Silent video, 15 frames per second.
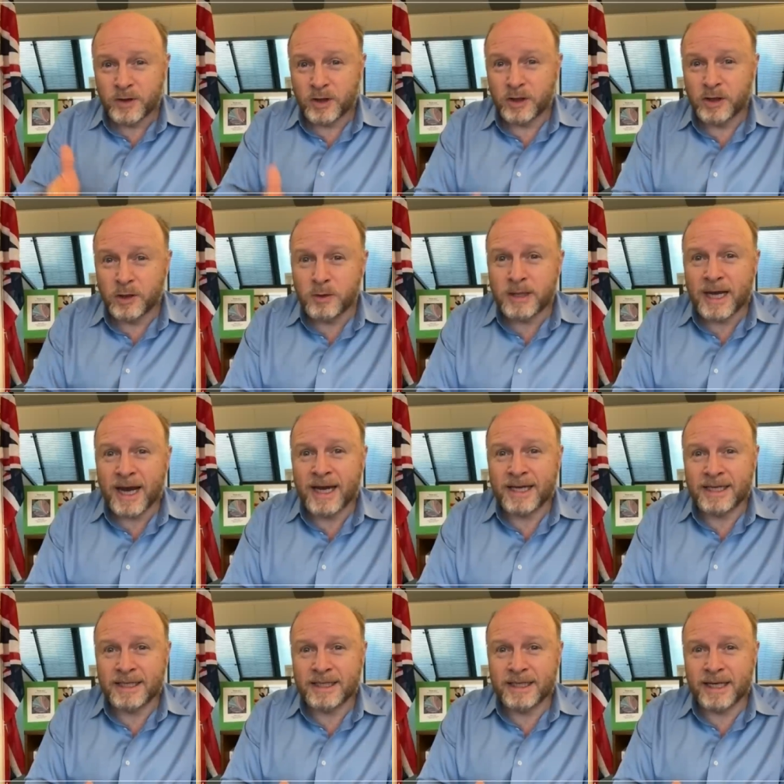the
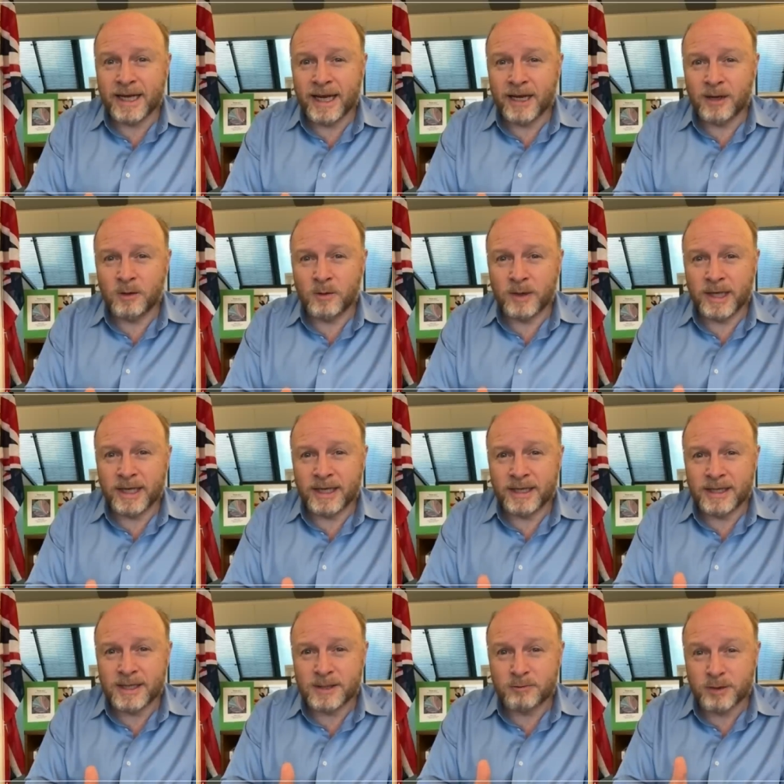UK now
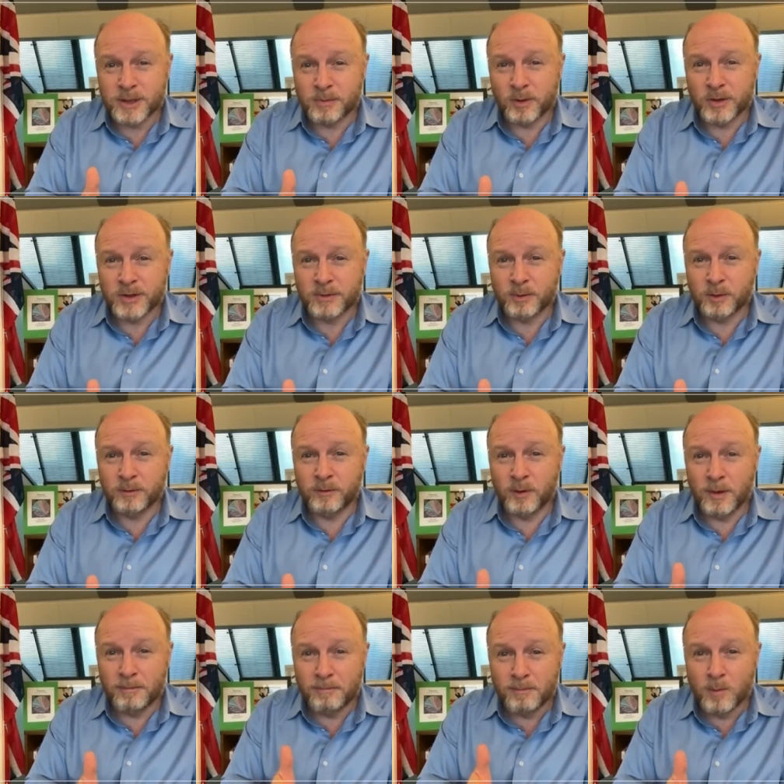is responsible for
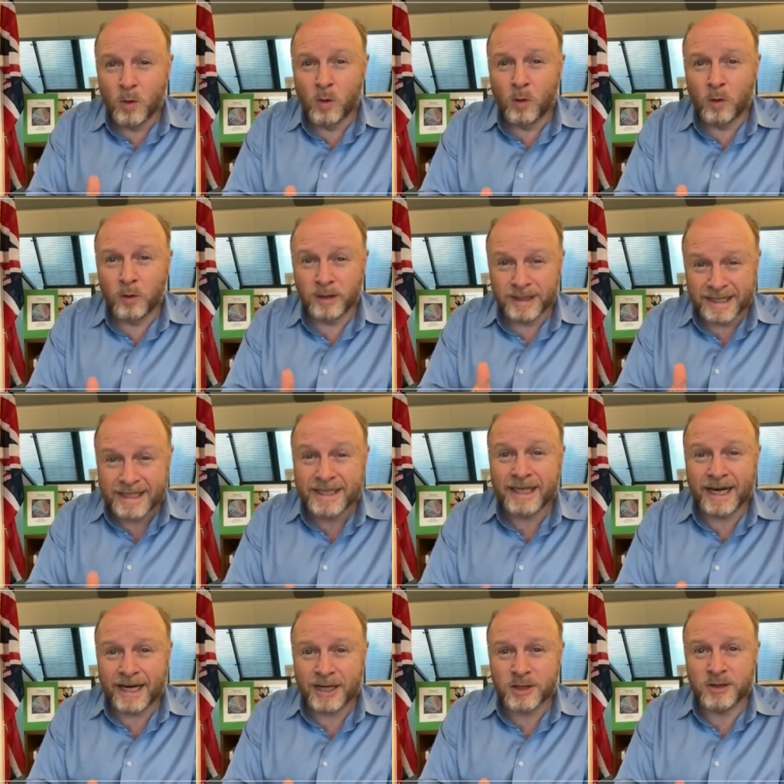more legal
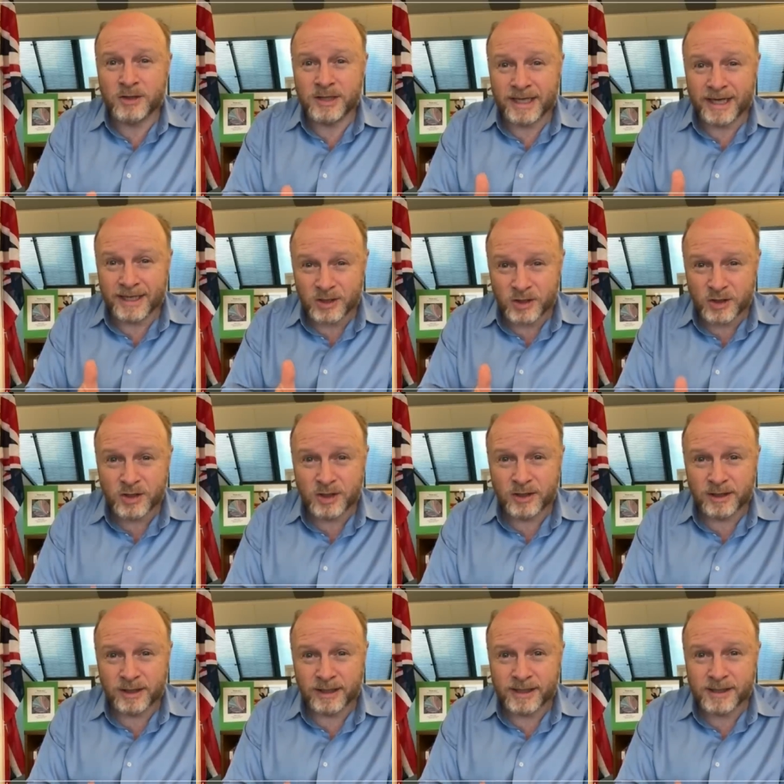actions against
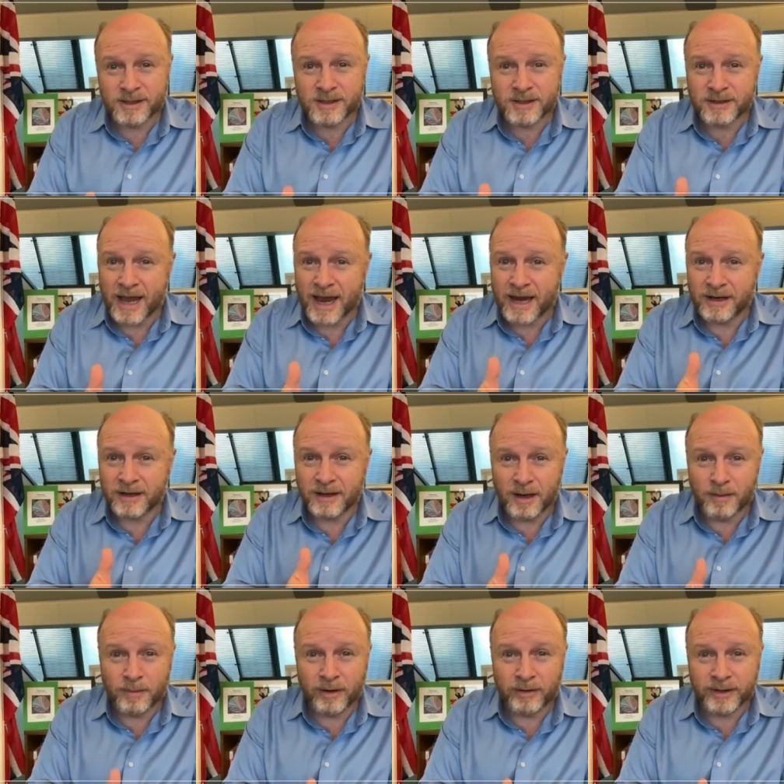journalists than
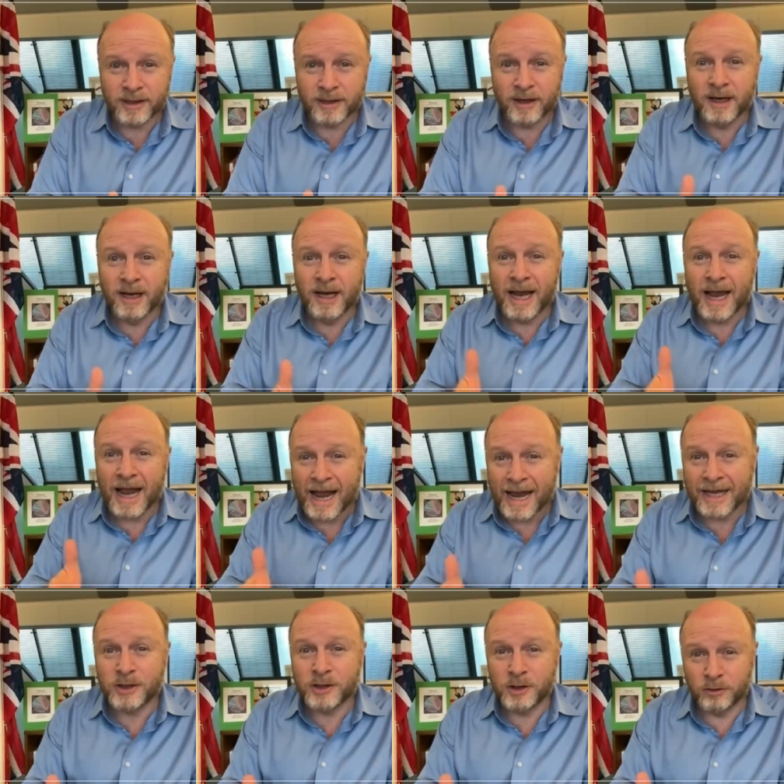America
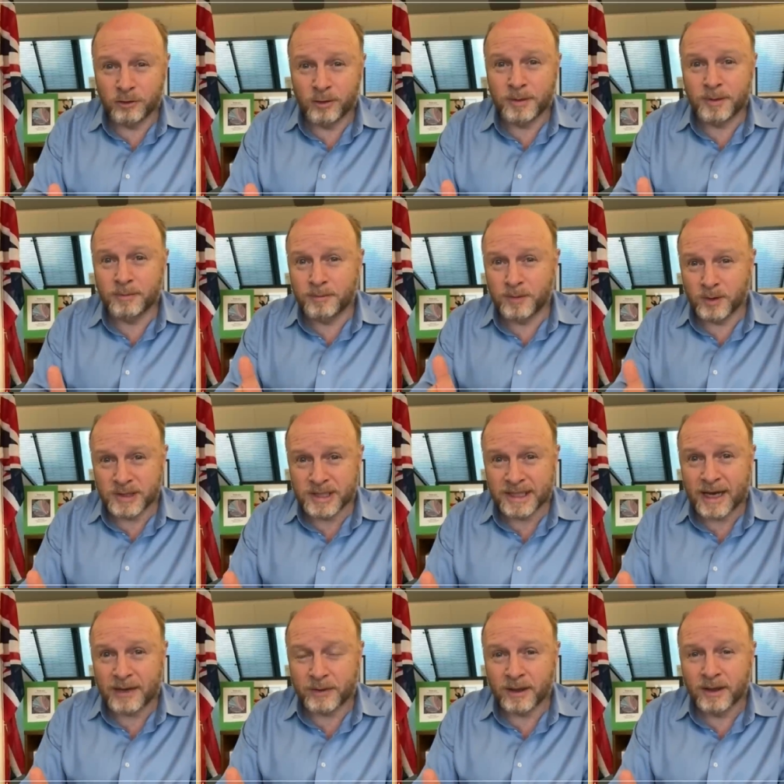and Europe put
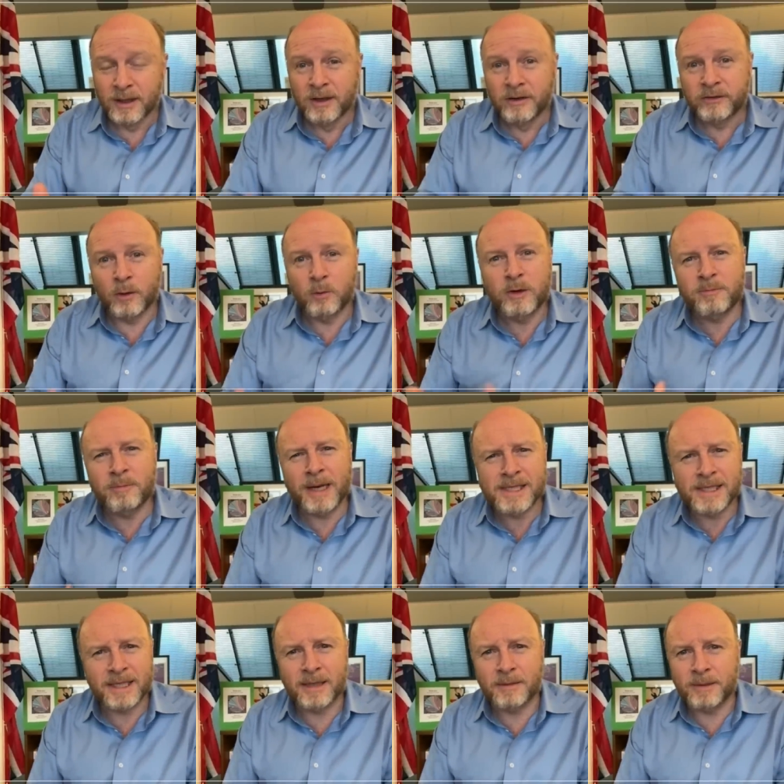together. So we've
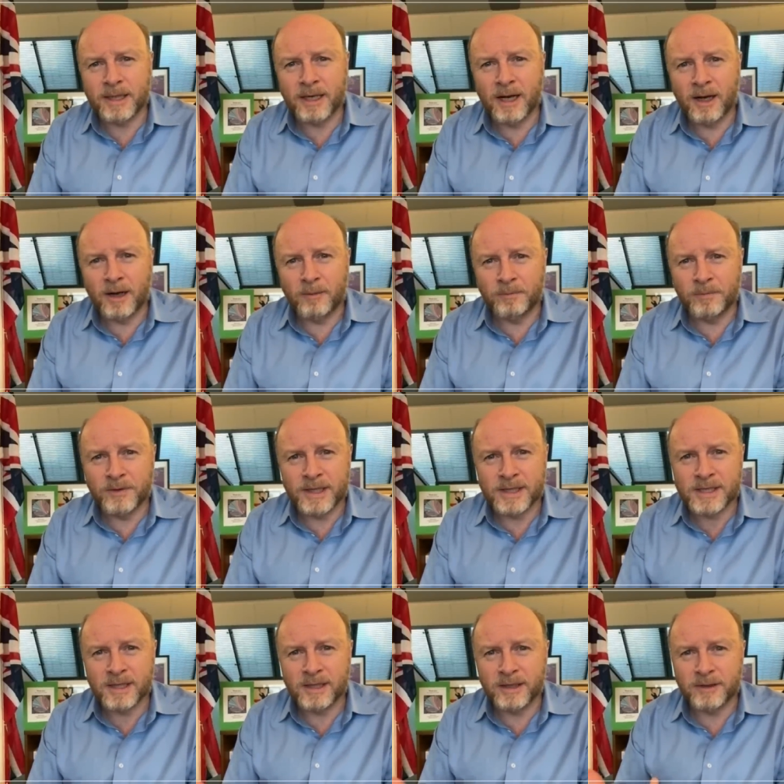basically become this
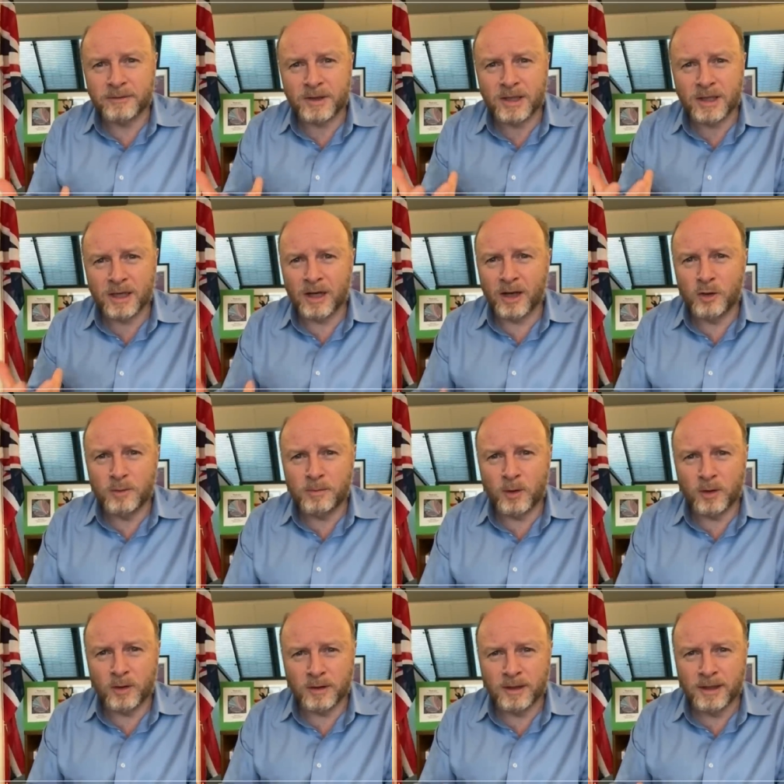kind of
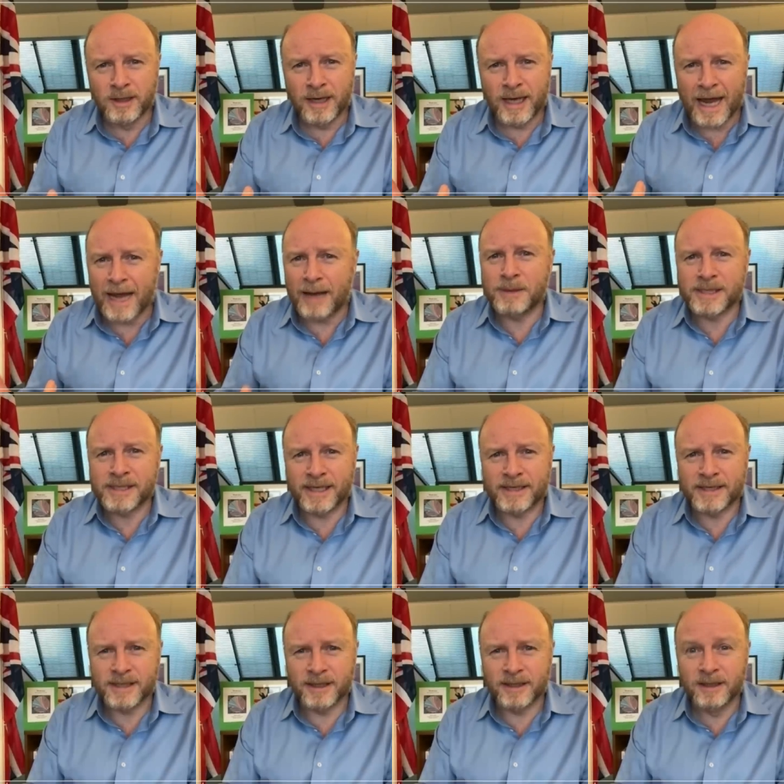global
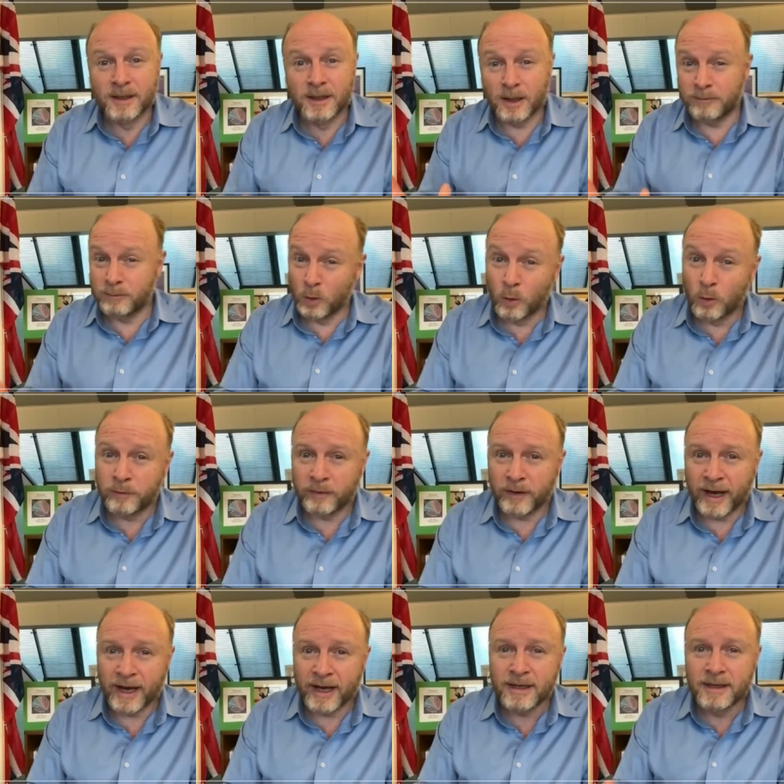epicenter of
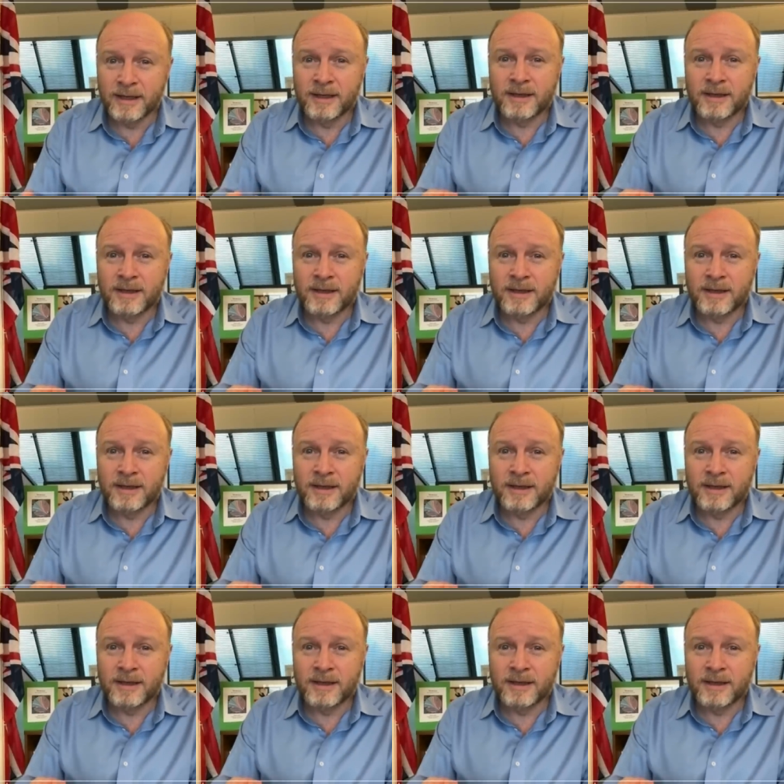lawfare